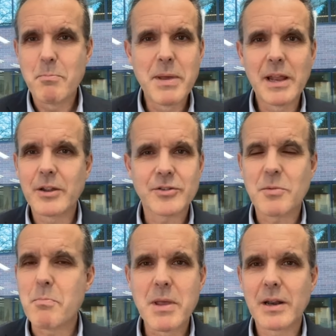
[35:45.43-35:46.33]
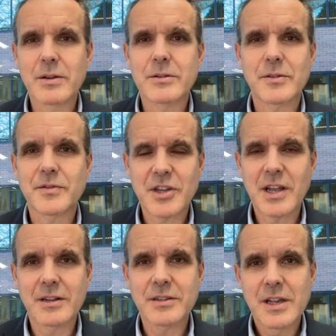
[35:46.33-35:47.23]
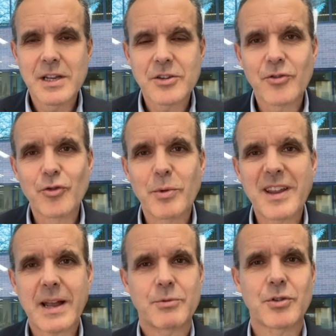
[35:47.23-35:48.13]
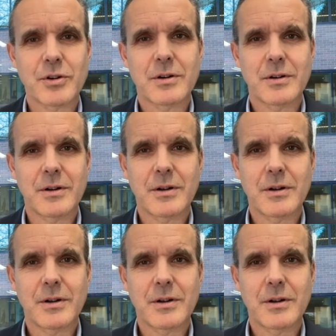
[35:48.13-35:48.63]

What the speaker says: billions and billions of cells is going to be captured